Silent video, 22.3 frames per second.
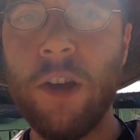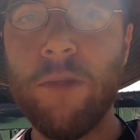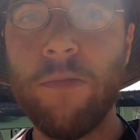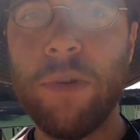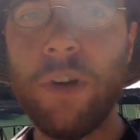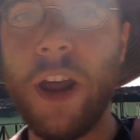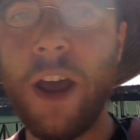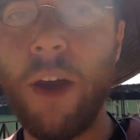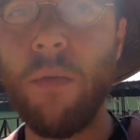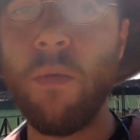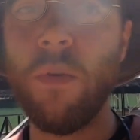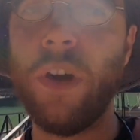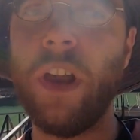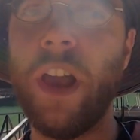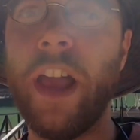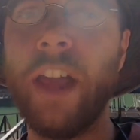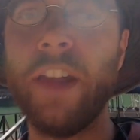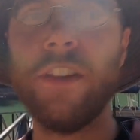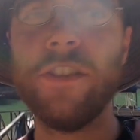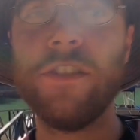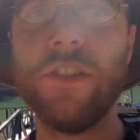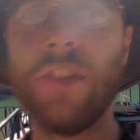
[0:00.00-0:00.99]
But I will
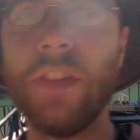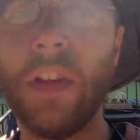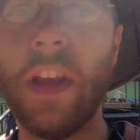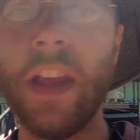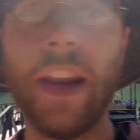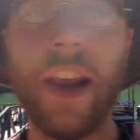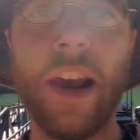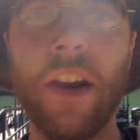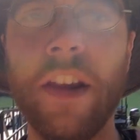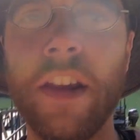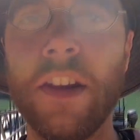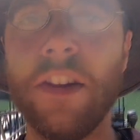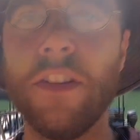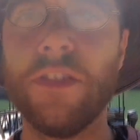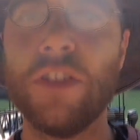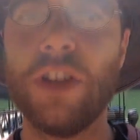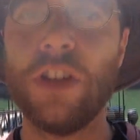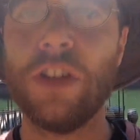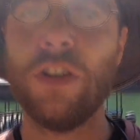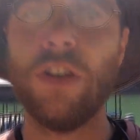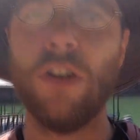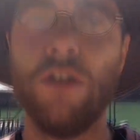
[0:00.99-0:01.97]
kind of just head out here and
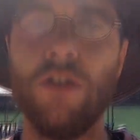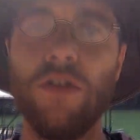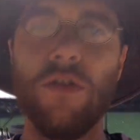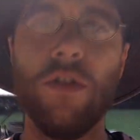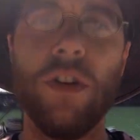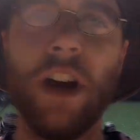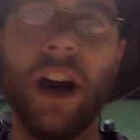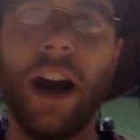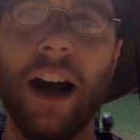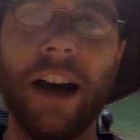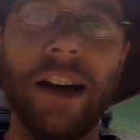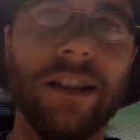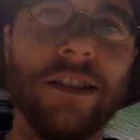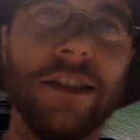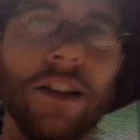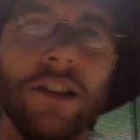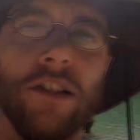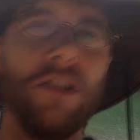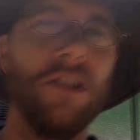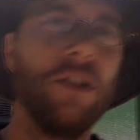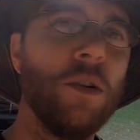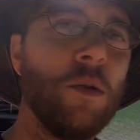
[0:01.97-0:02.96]
show you guys a
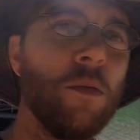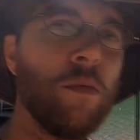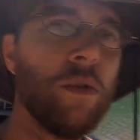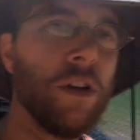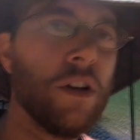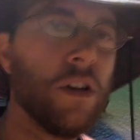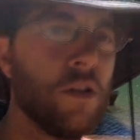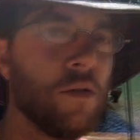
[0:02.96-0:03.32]
little bit